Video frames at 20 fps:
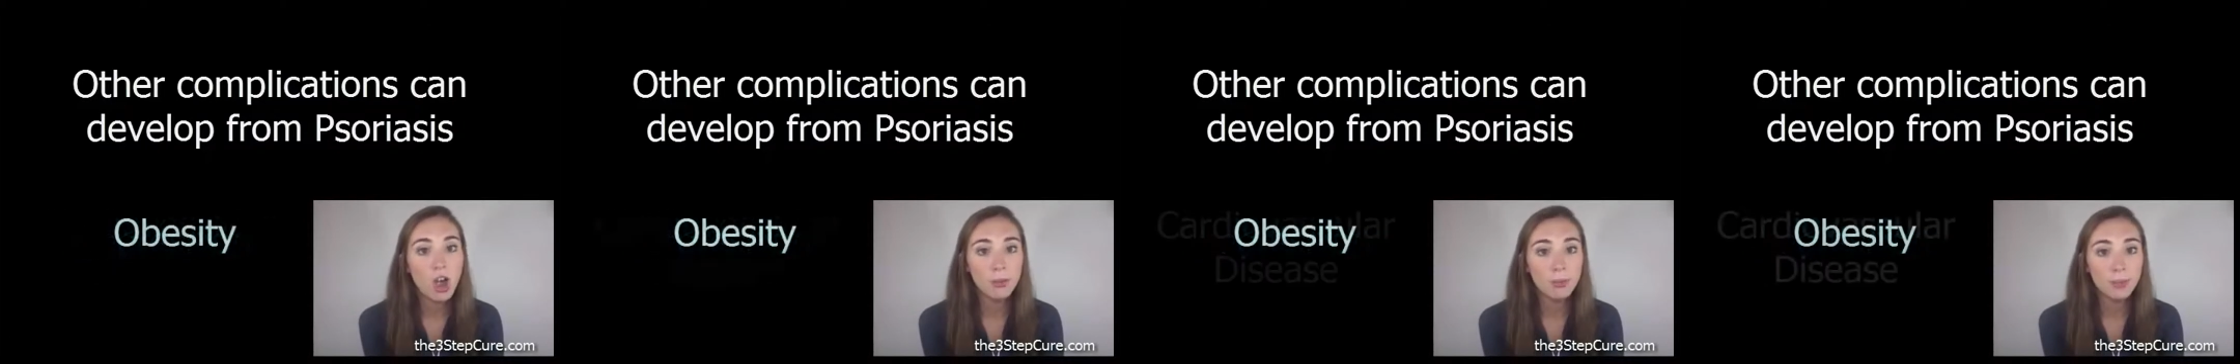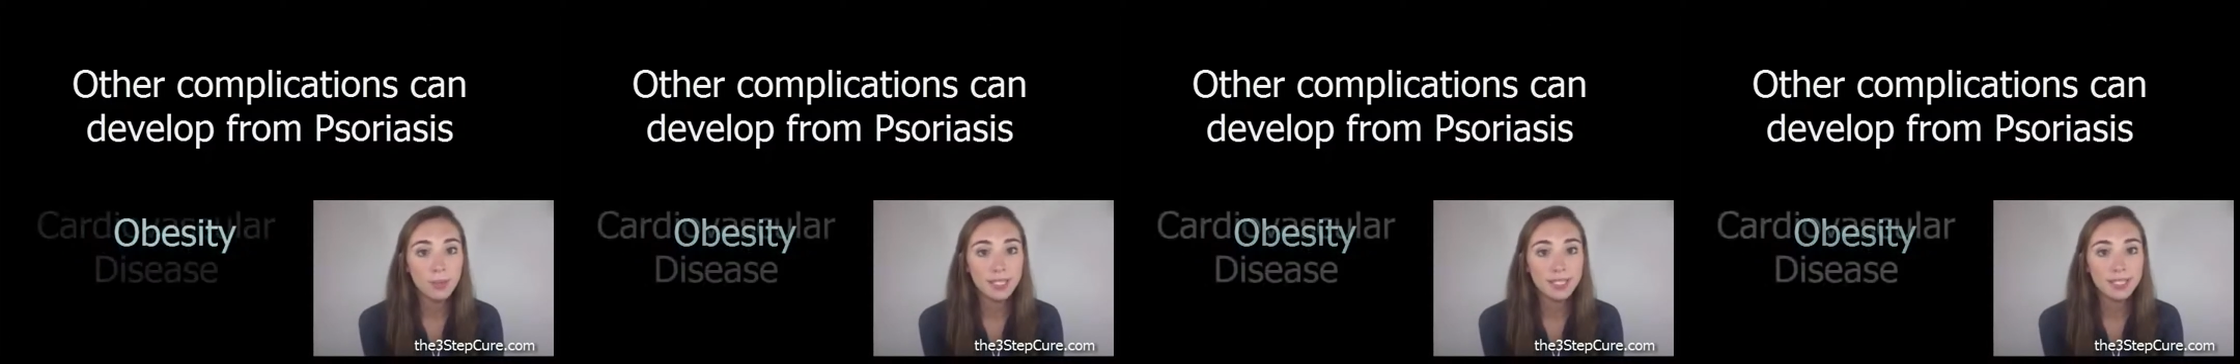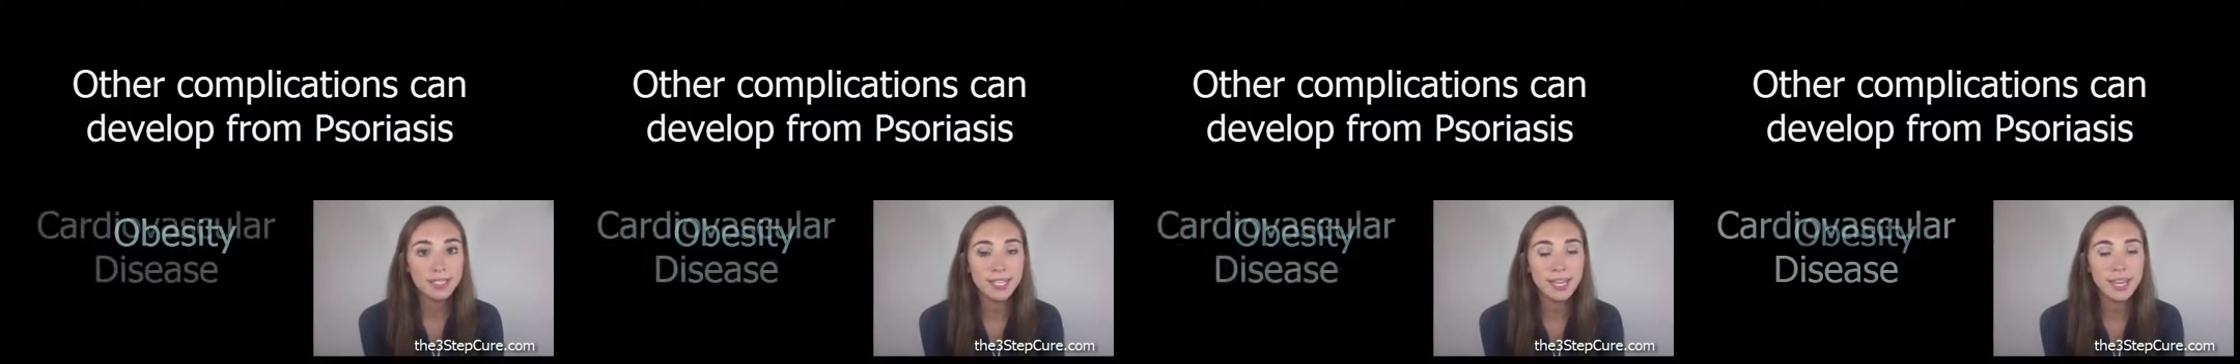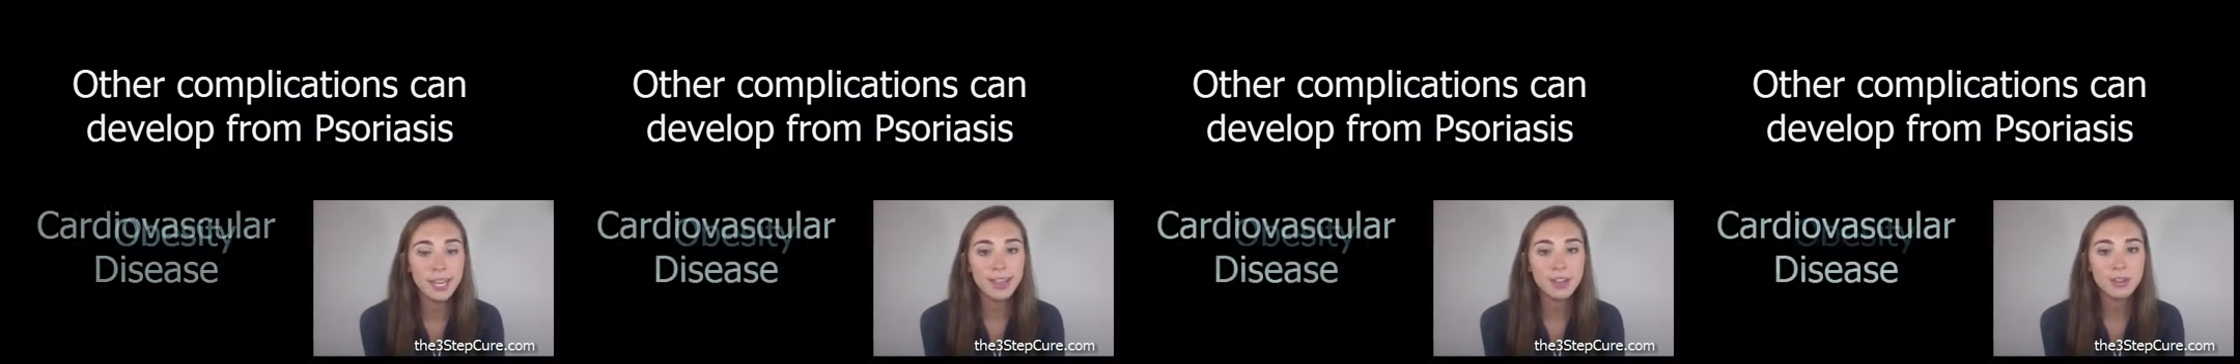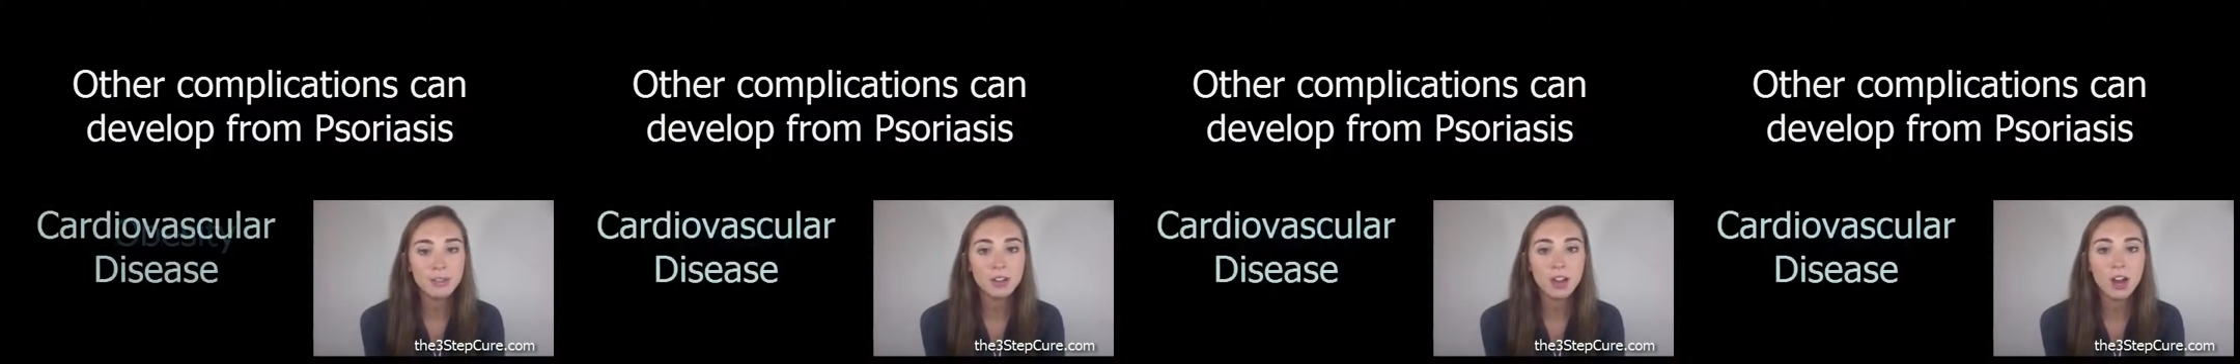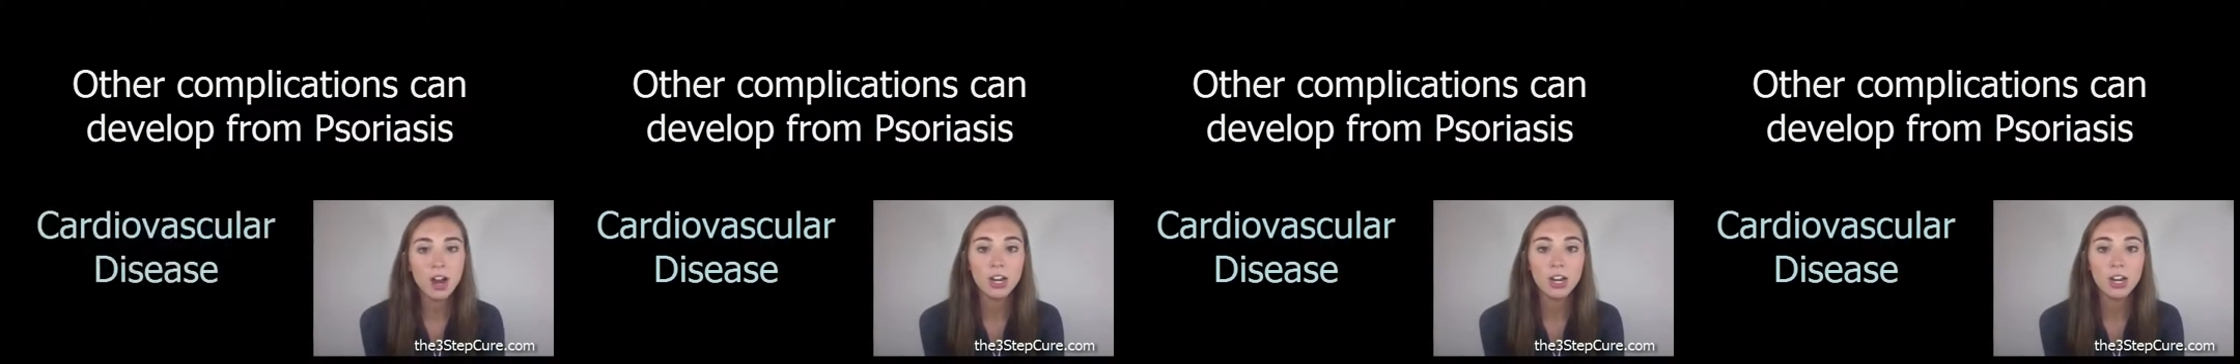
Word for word: obesity,